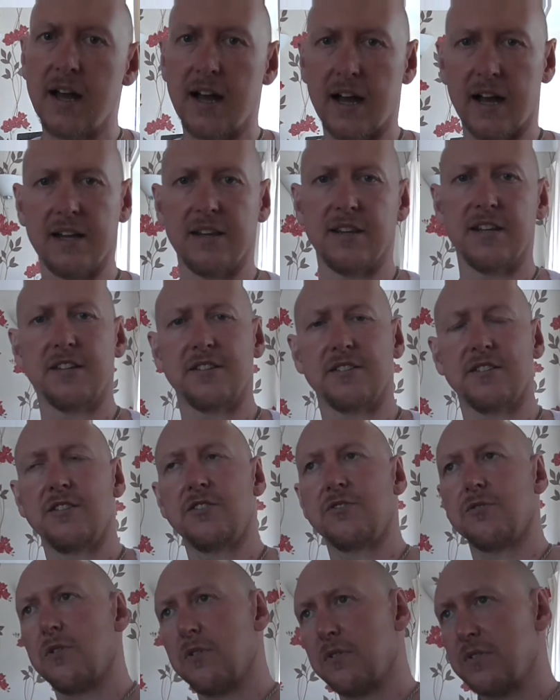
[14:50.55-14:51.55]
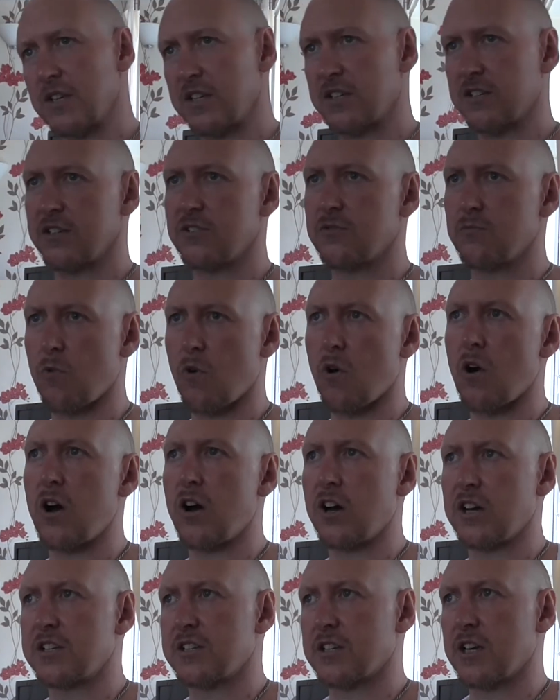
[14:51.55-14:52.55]
And this is why
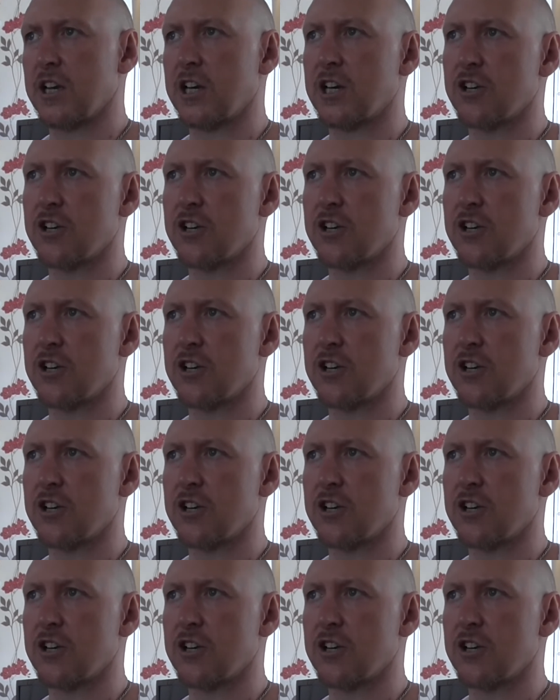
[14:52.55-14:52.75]
I say